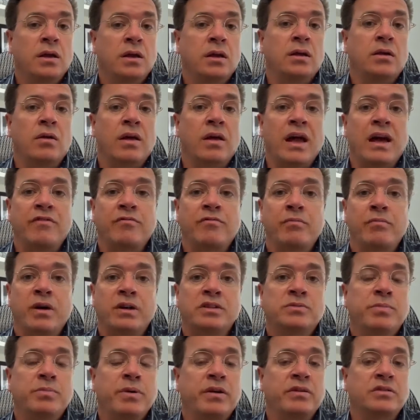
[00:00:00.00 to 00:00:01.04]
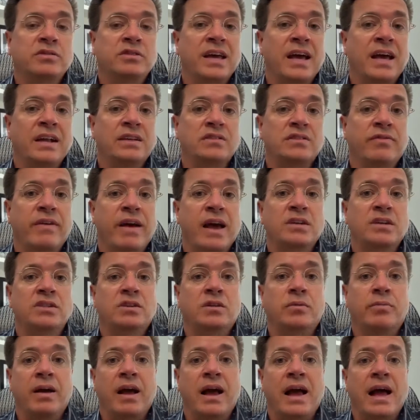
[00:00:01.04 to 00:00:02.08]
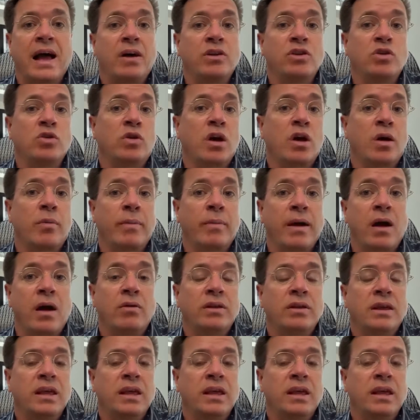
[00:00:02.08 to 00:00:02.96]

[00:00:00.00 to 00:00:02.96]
you'll have much better satisfaction about how you come out,